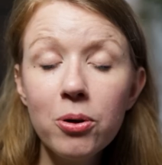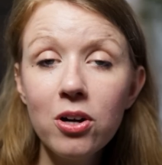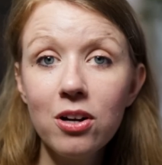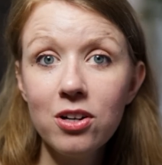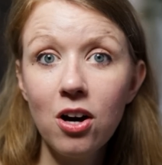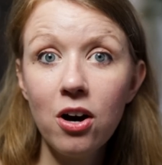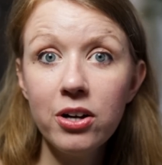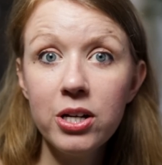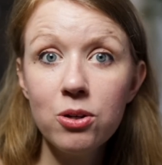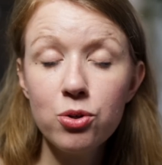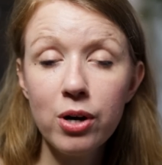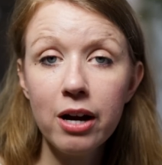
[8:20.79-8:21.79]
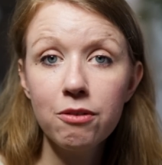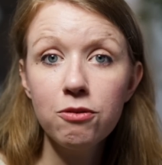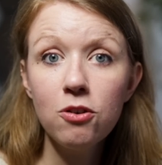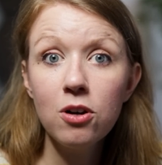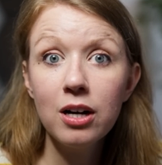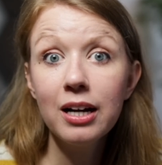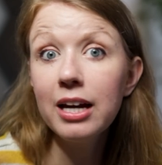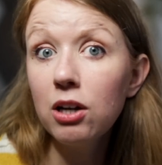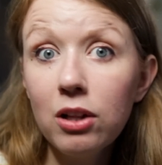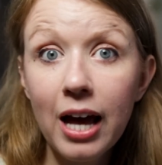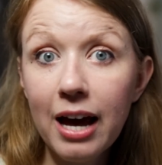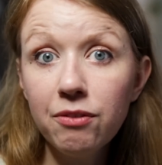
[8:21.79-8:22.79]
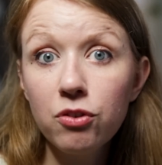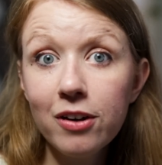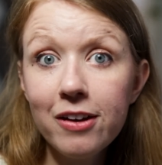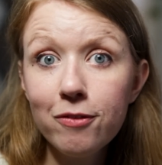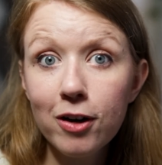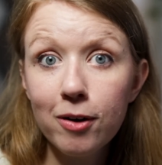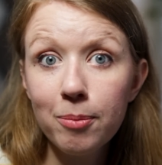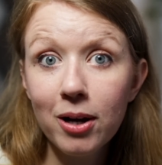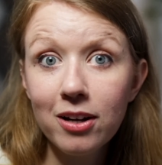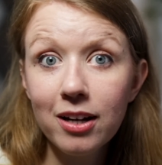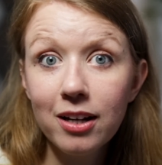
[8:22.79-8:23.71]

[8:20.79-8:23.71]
put on audio track 4, it'll have reverb on